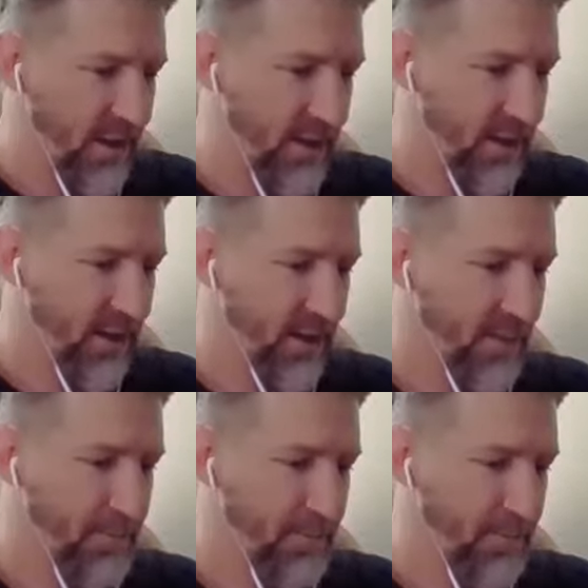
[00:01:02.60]
and
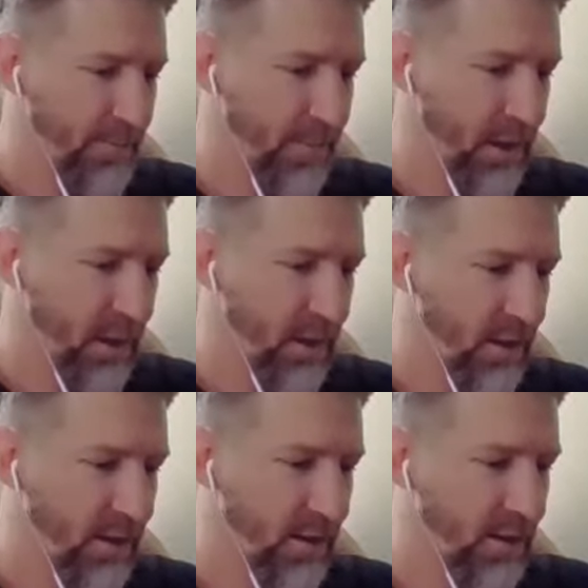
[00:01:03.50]
um,
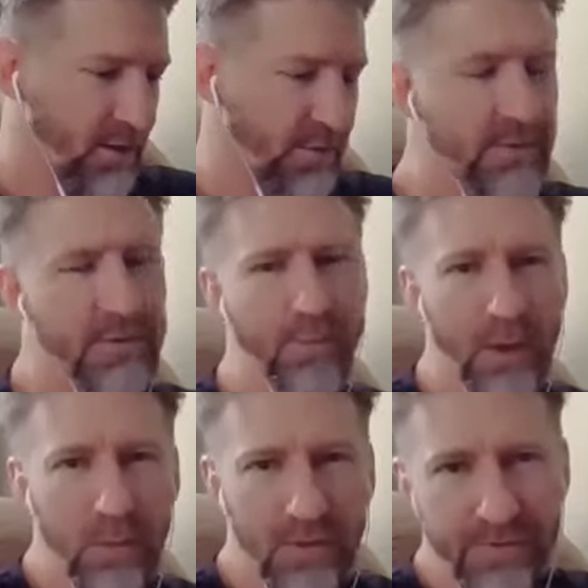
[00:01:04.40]
eh,
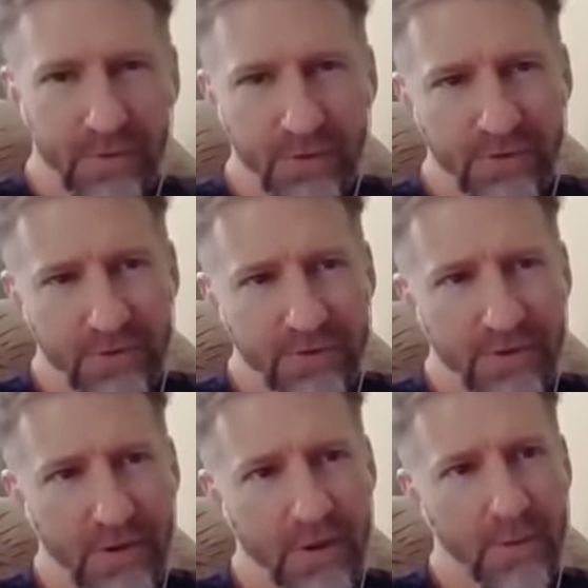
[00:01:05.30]
I want to first
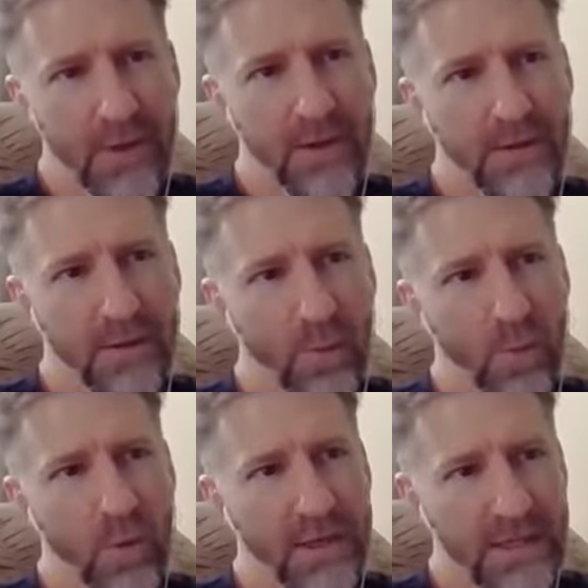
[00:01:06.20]
just talk about
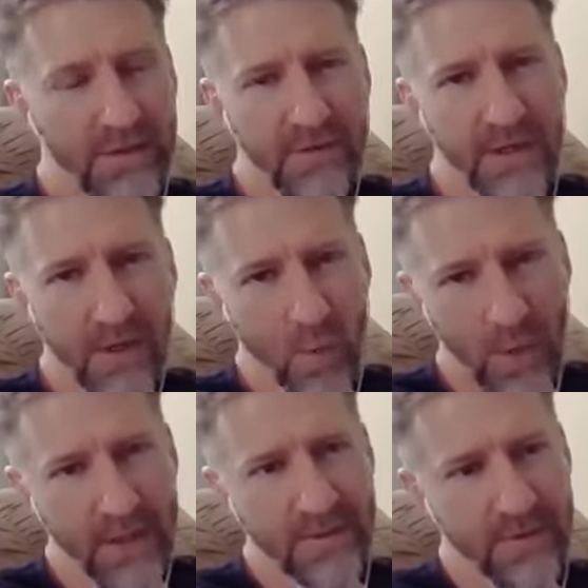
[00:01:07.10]
what is a
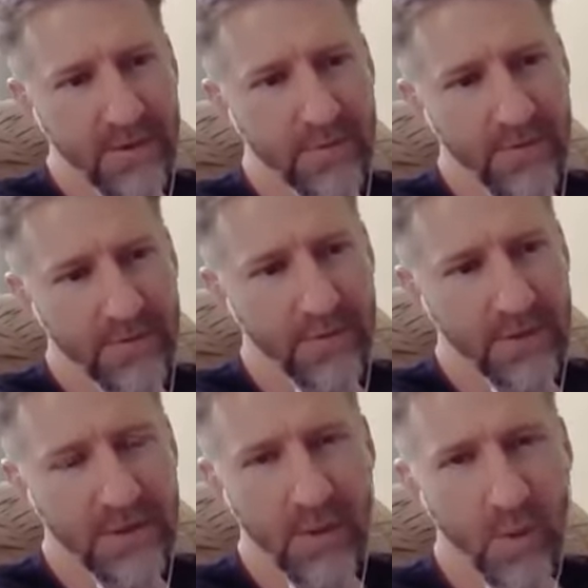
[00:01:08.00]
quiet time. So,
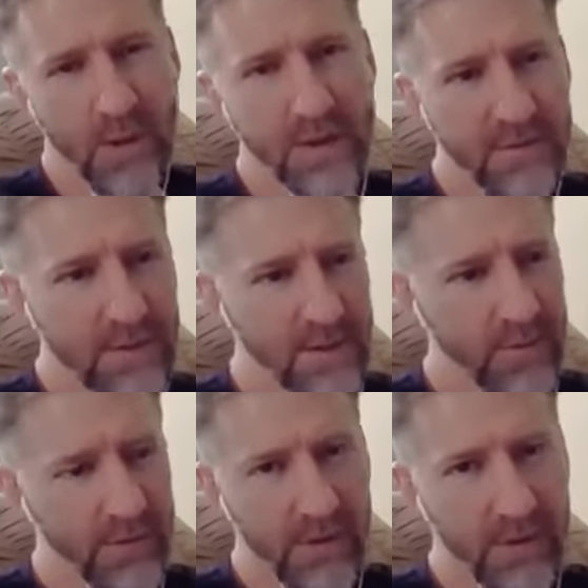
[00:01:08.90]
in a quiet
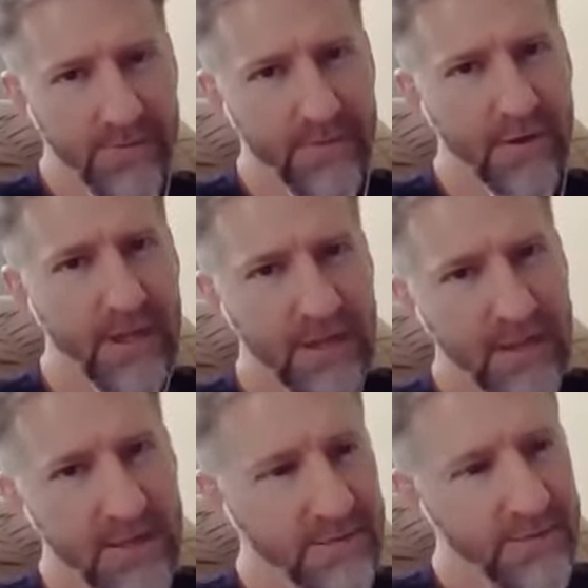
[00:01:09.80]
time, there are a
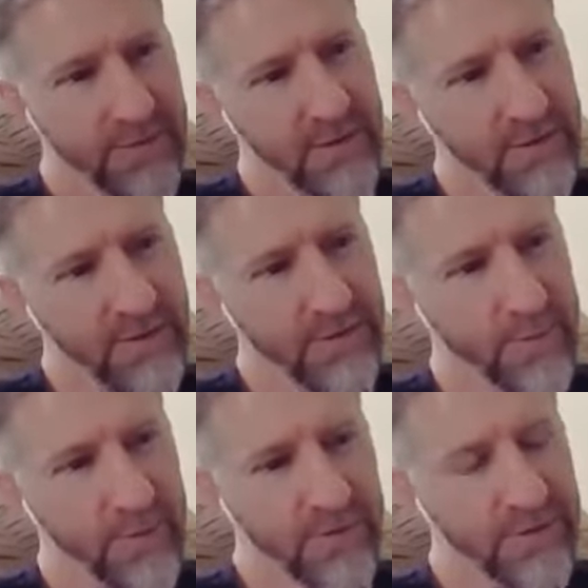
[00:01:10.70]
variety of things
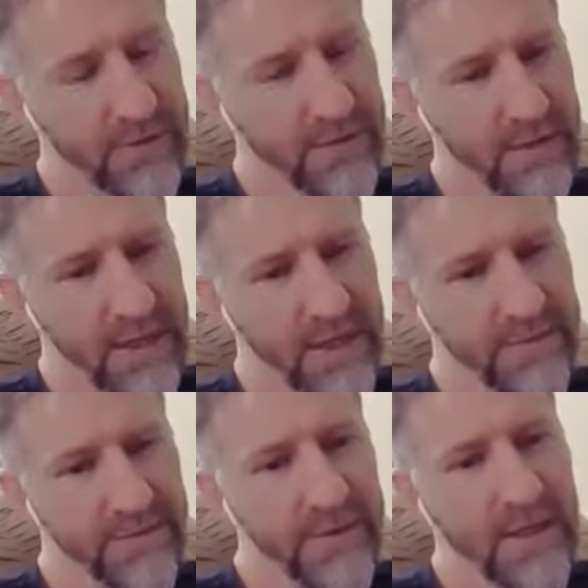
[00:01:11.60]
a person could
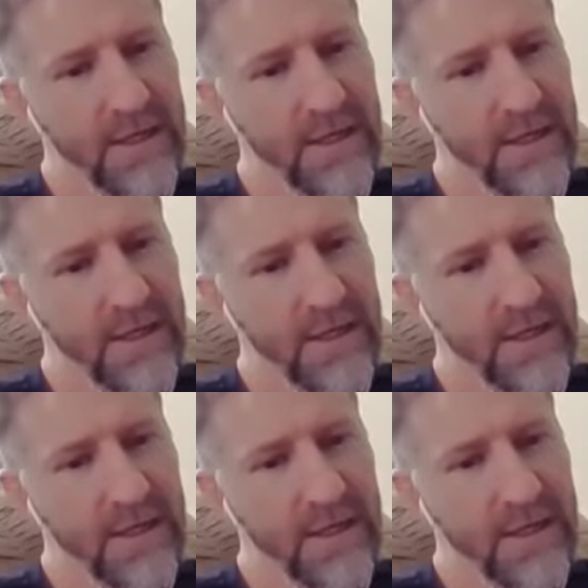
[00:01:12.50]
have